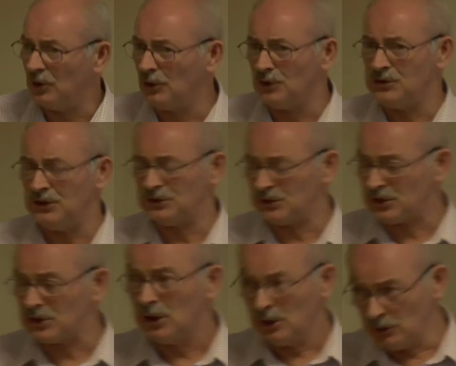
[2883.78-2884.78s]
No, no, Jesus
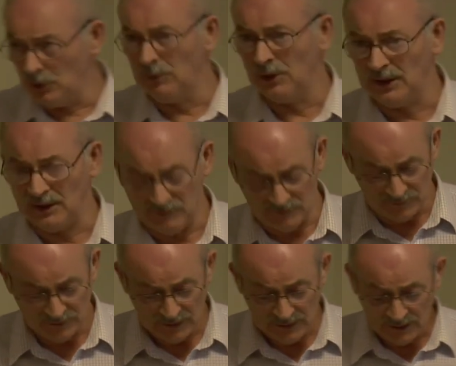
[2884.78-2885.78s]
says, you believe
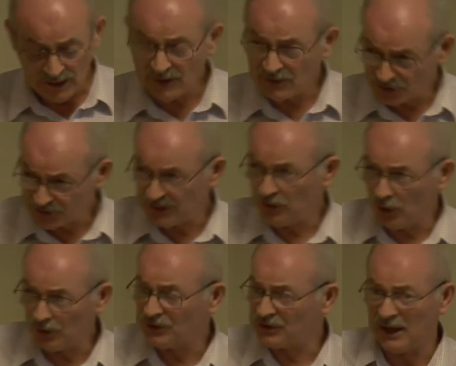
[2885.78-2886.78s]
and you'll see all
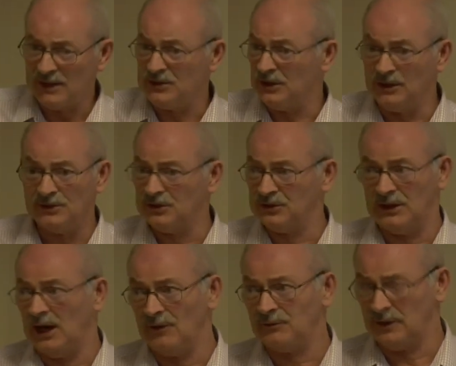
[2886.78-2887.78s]
the signs you need to see
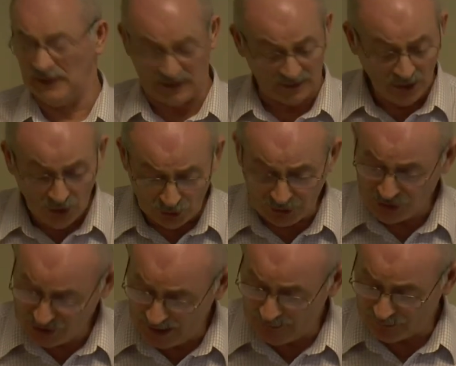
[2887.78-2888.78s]
after that. Look at
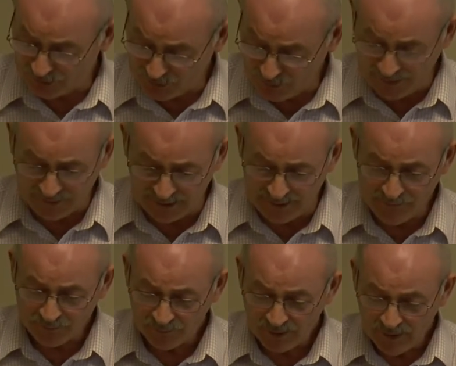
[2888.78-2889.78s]
chapter 20.
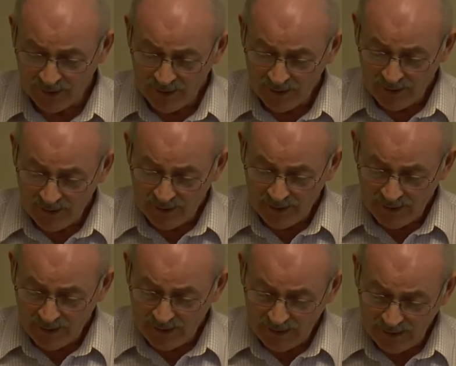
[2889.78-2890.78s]

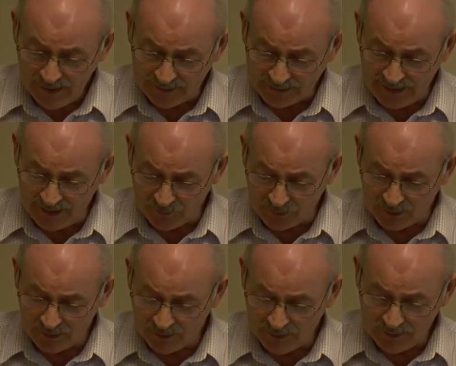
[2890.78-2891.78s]
And again,
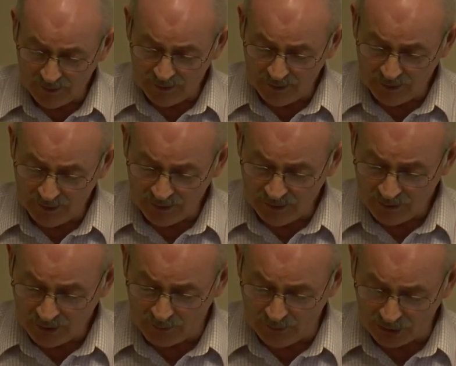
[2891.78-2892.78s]
we're
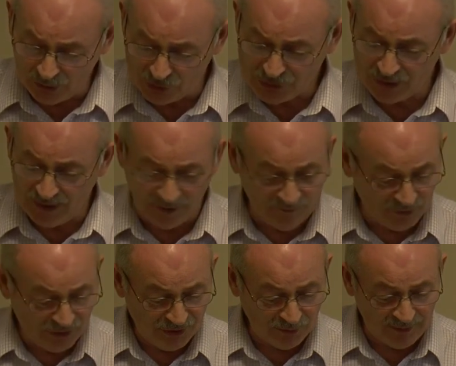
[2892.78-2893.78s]
coming close to that
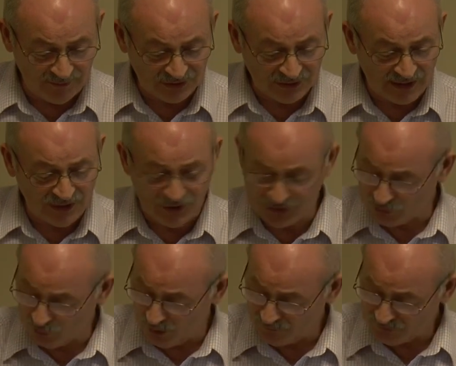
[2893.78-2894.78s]
verse that we have cited
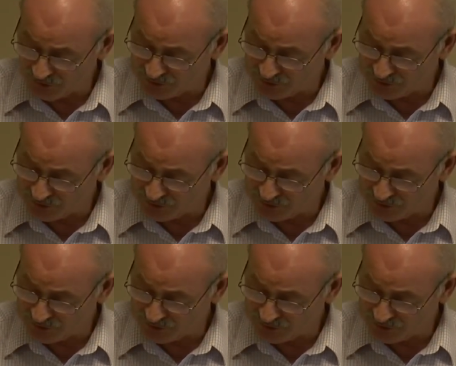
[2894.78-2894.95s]
so often.